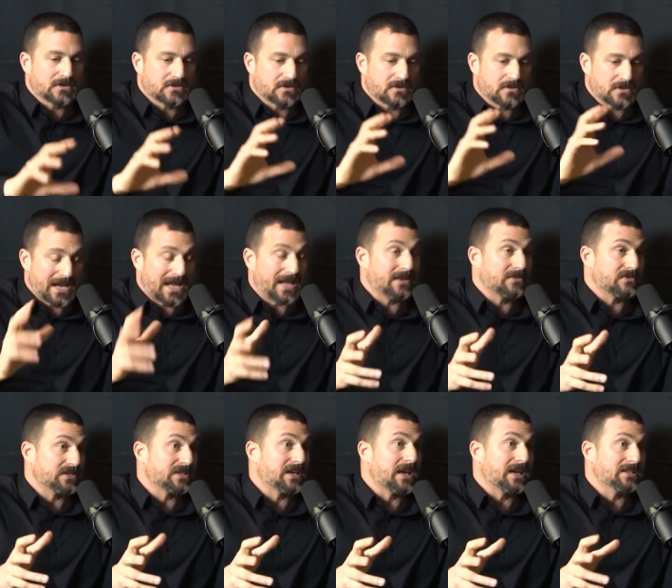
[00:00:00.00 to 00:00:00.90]

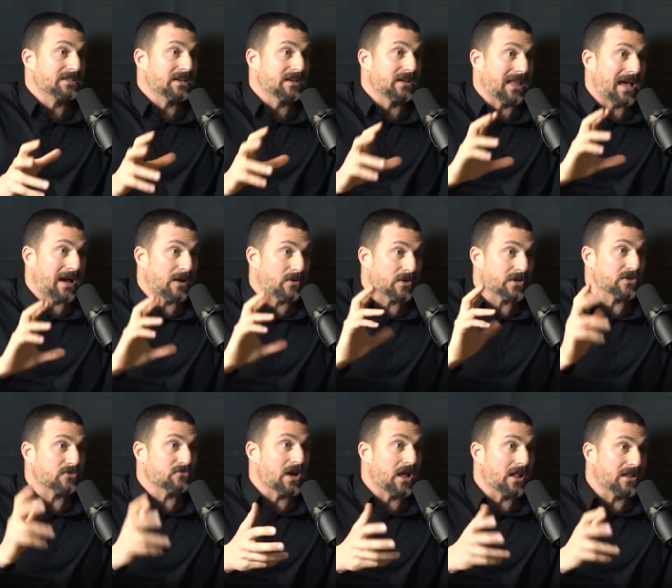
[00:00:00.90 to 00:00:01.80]
creative states and allow our
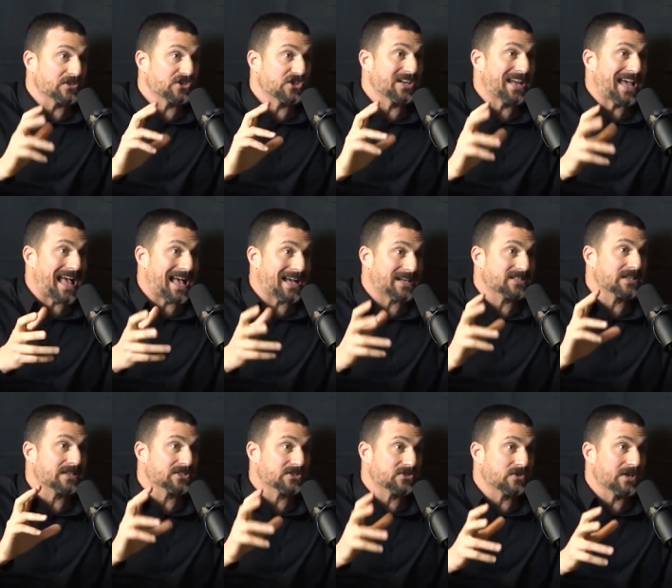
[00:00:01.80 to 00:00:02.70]
neurology to
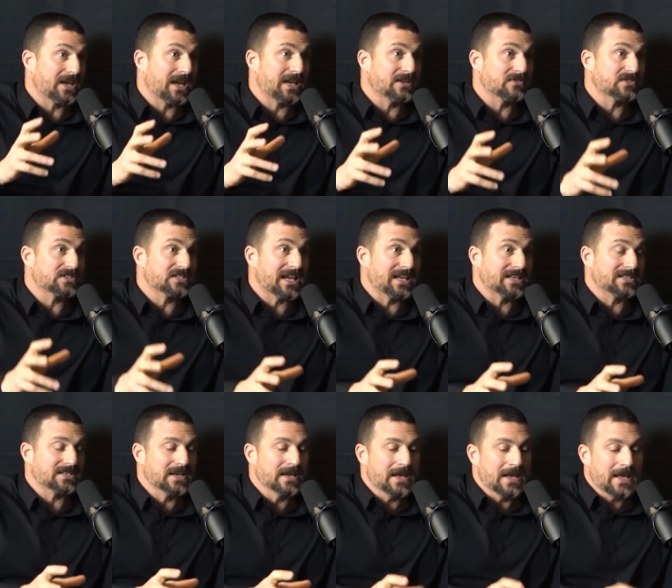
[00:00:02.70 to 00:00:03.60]
access creative
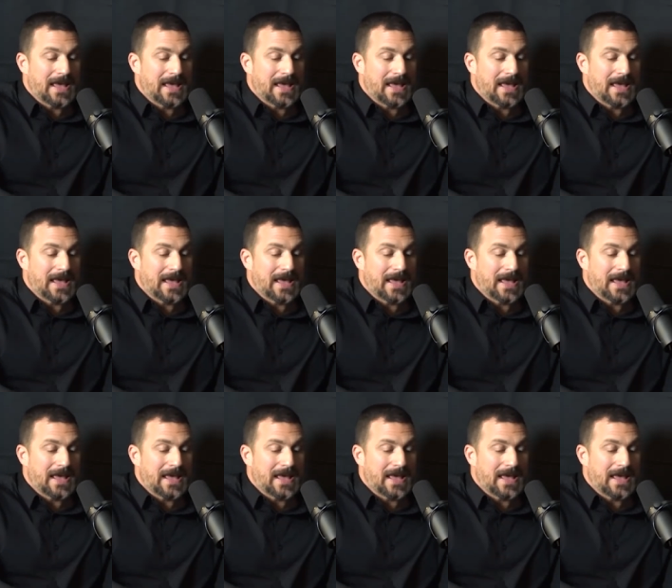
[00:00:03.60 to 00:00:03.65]
states.